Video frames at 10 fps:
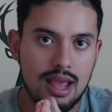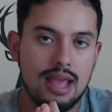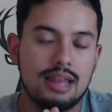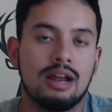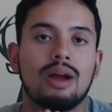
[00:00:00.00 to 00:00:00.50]

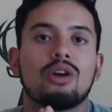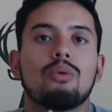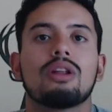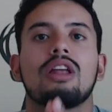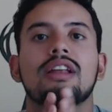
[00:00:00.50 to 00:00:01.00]
Now, I know what
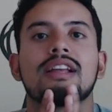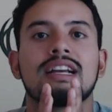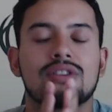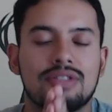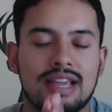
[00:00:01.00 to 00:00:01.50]
a lot of you
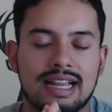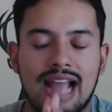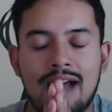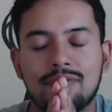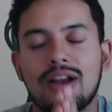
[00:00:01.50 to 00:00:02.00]
guys are thinking.
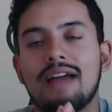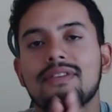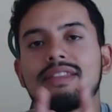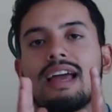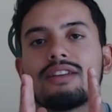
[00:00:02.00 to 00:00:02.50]
After
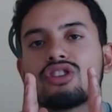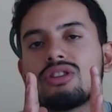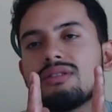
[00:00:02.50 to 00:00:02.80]
having that,